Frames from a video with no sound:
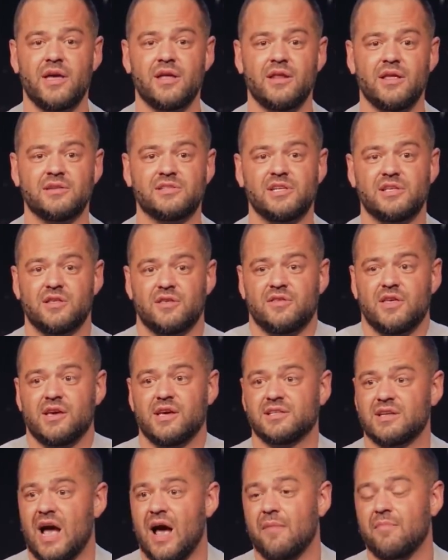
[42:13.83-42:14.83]
And, and see, the thing
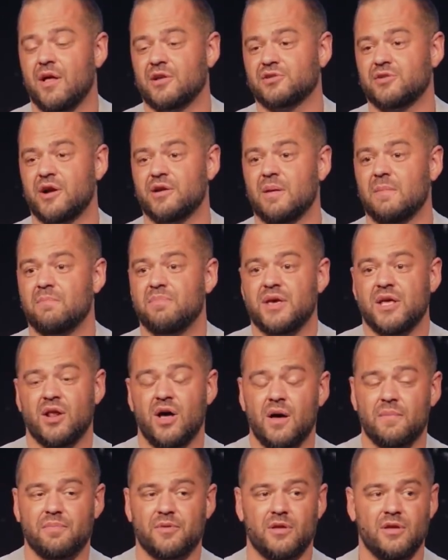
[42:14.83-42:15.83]
is, I'm not trying to beat
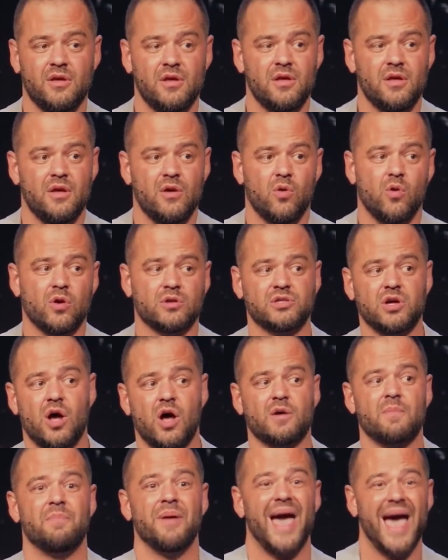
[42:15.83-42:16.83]
up or
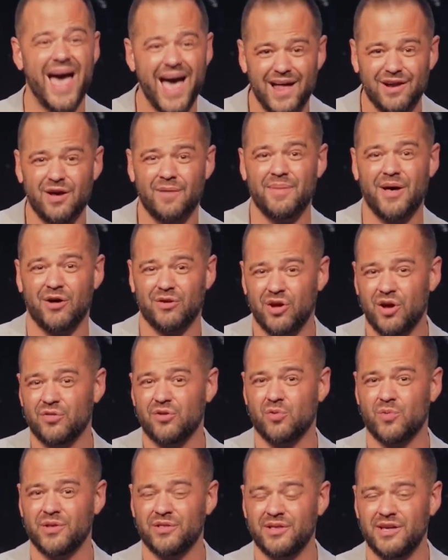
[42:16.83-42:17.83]
talk bad about
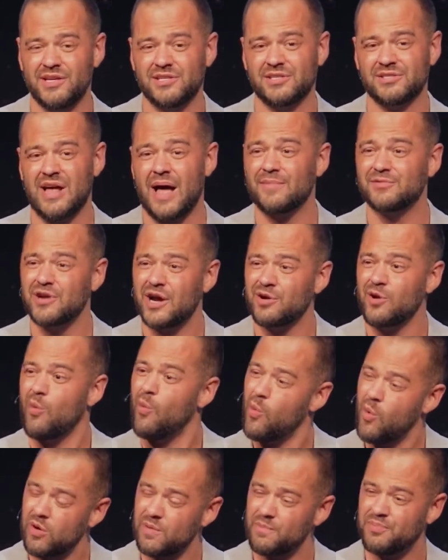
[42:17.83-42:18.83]
other religions. I'm trying to
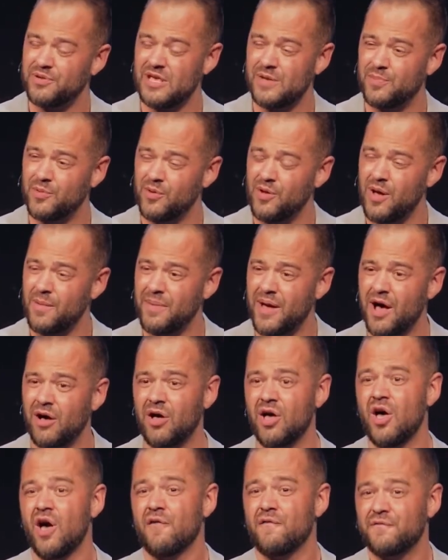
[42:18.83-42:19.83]
warn people
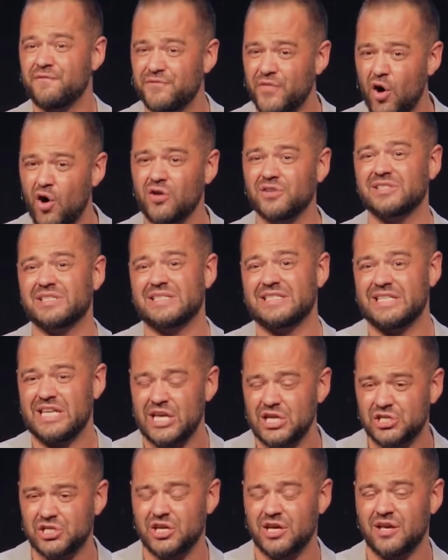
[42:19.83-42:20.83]
about false
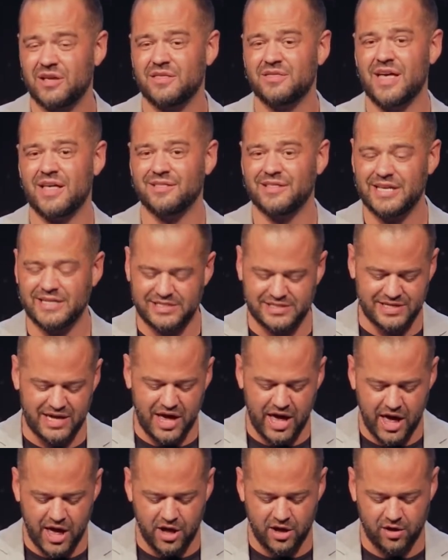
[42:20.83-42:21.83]
teaching that leads to
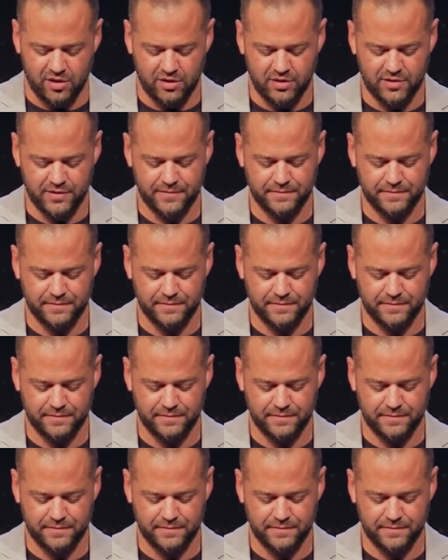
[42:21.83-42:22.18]
hell.